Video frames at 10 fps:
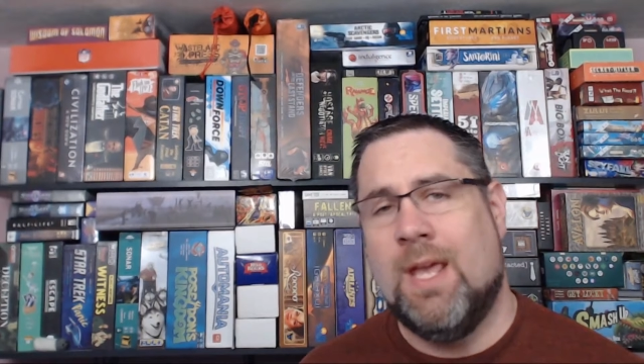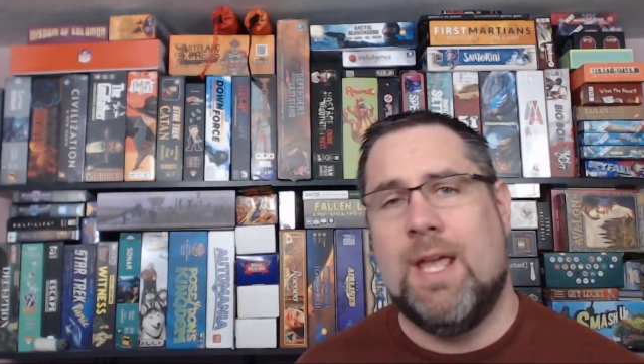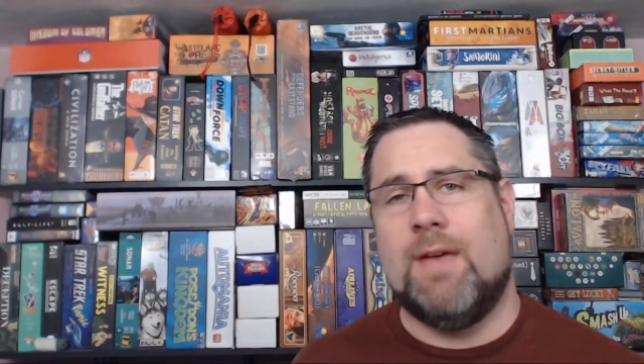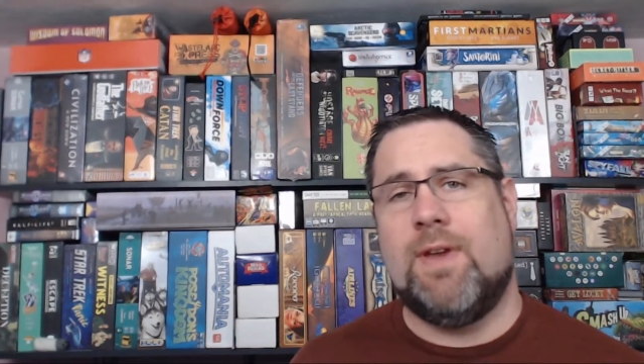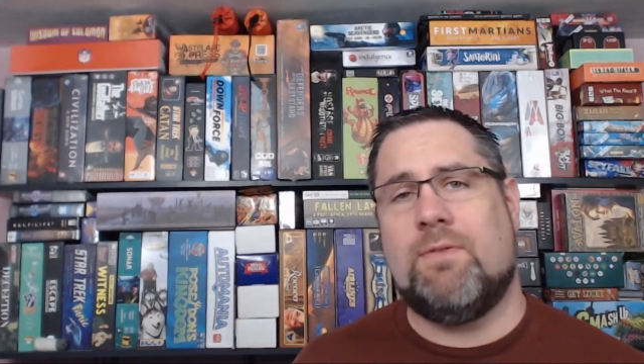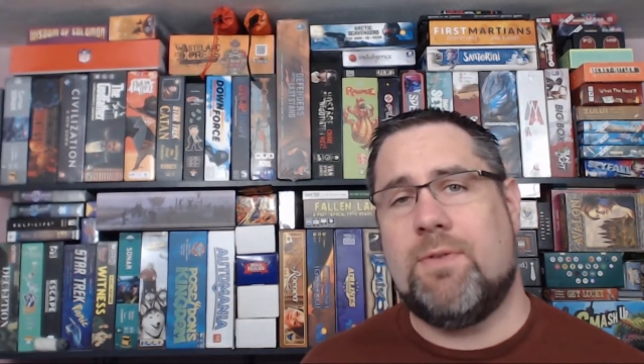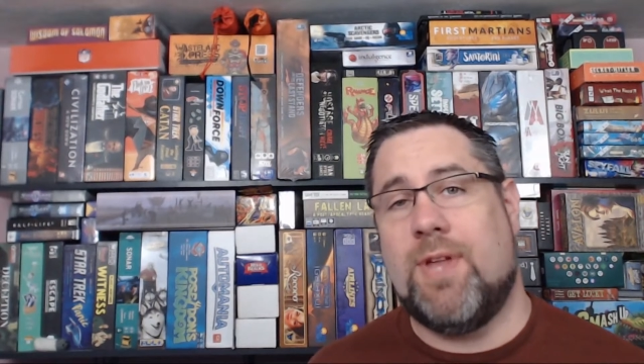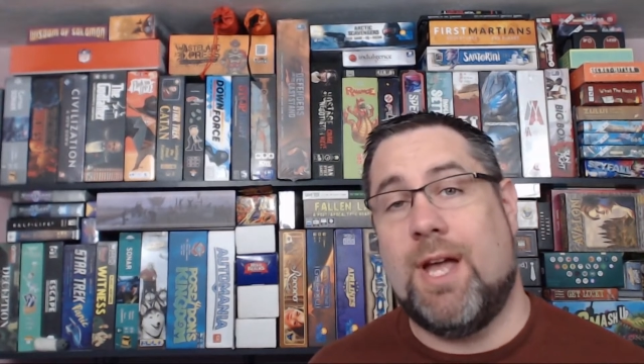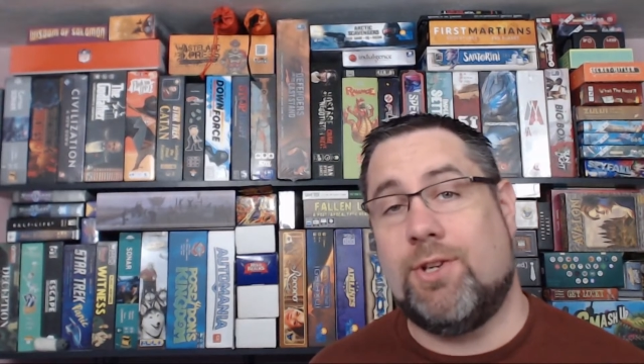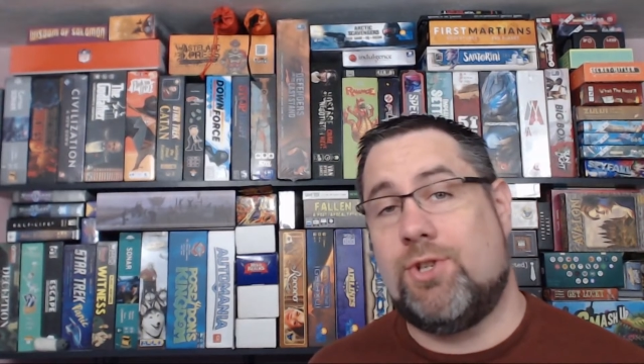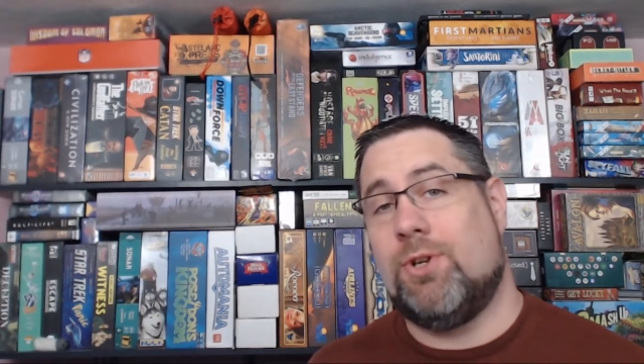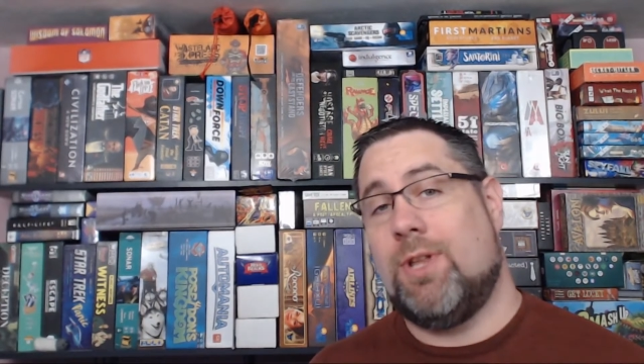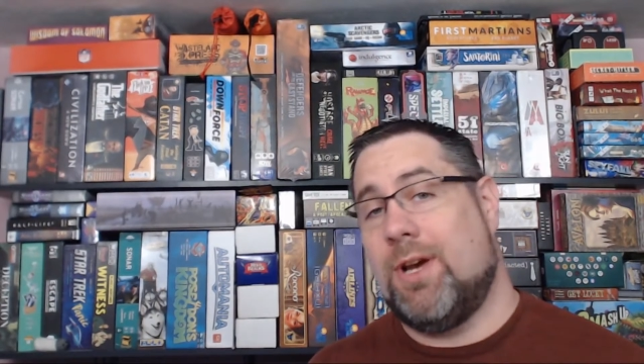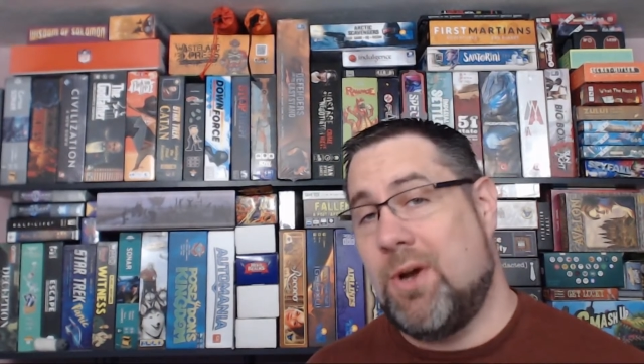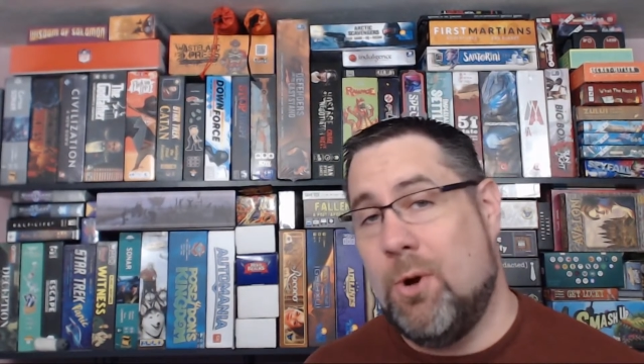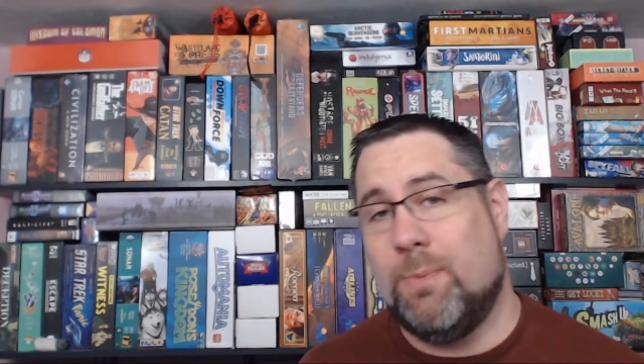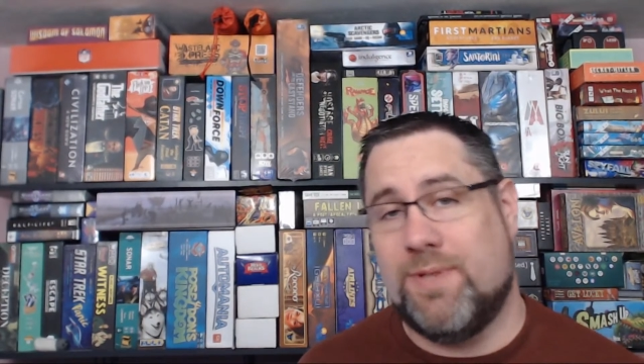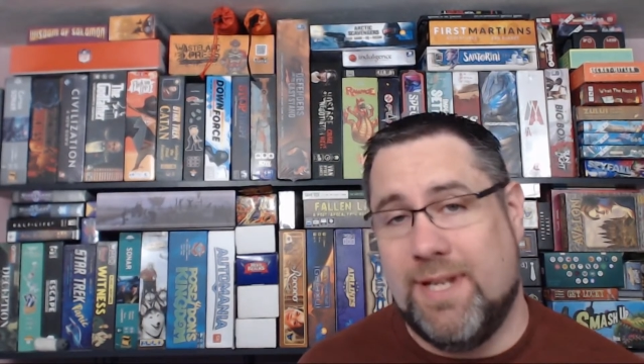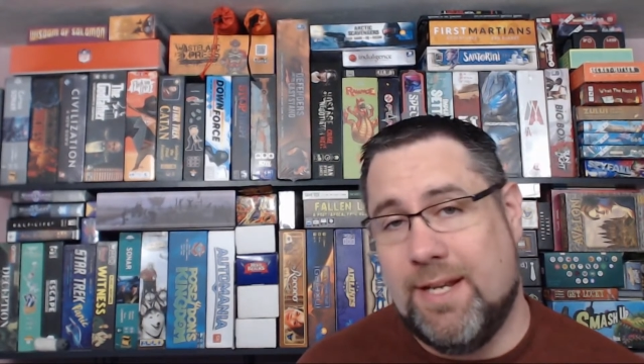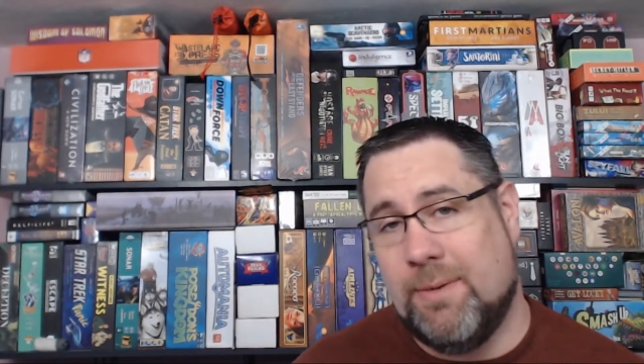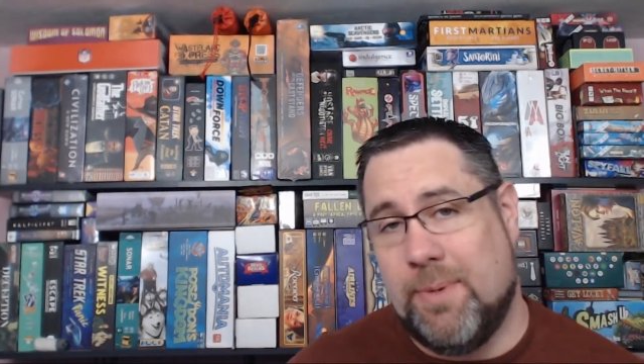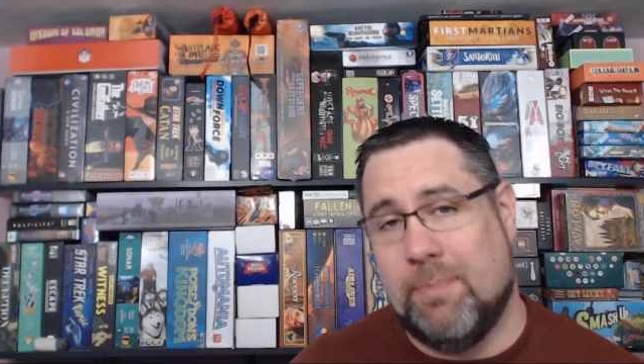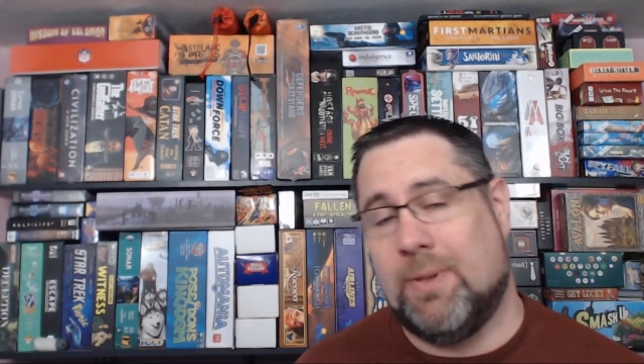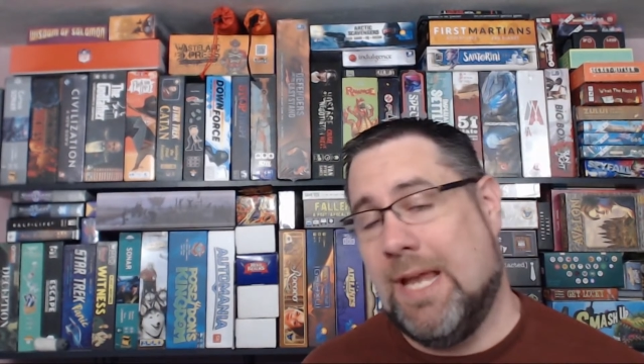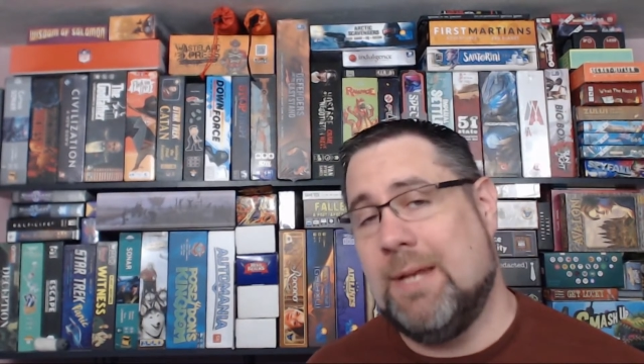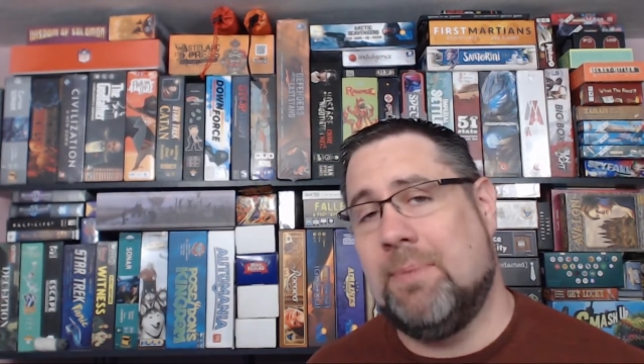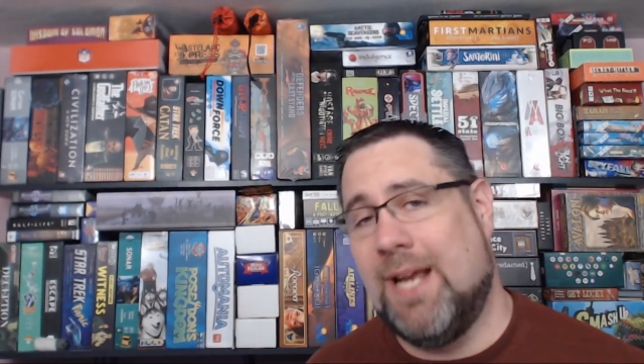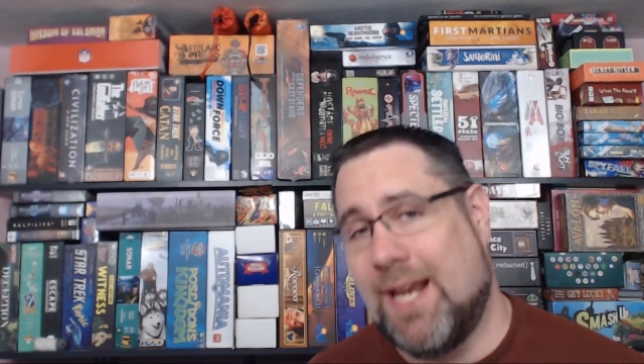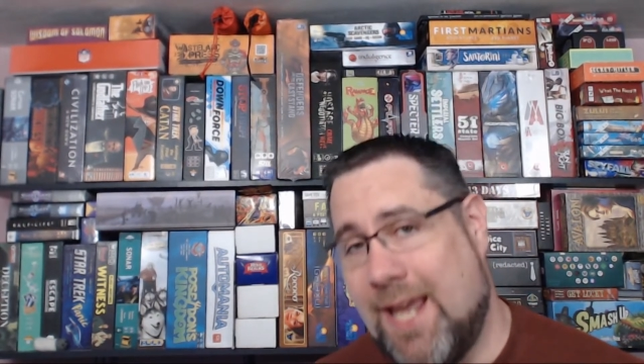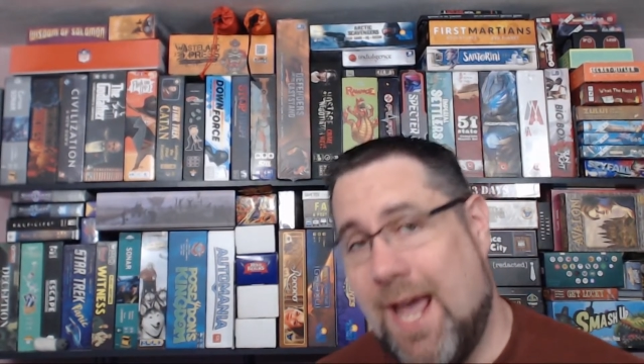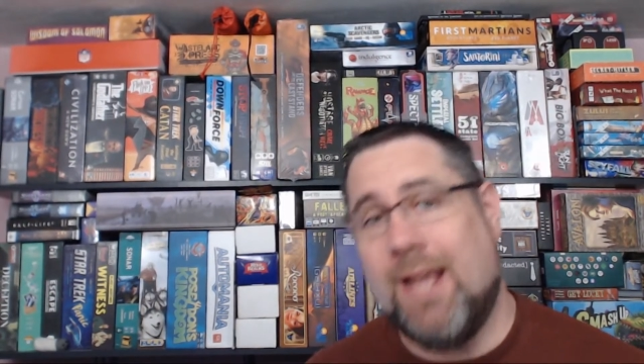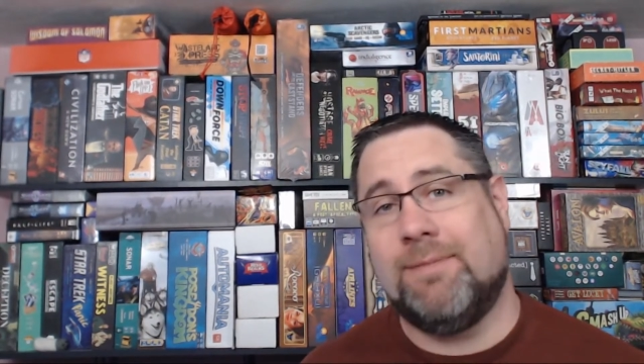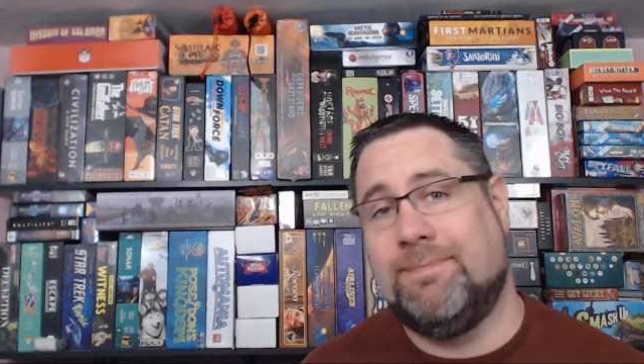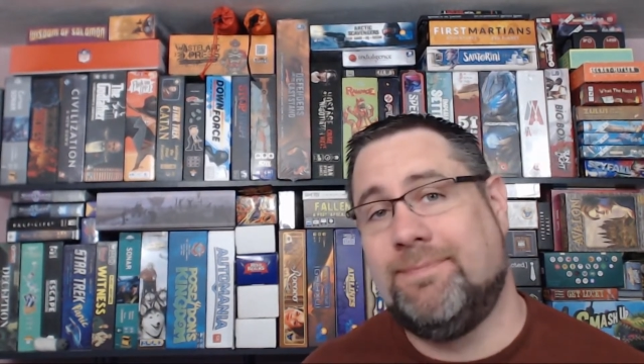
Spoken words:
Have you ever thought Sherlock Holmes needed to be played by a cat?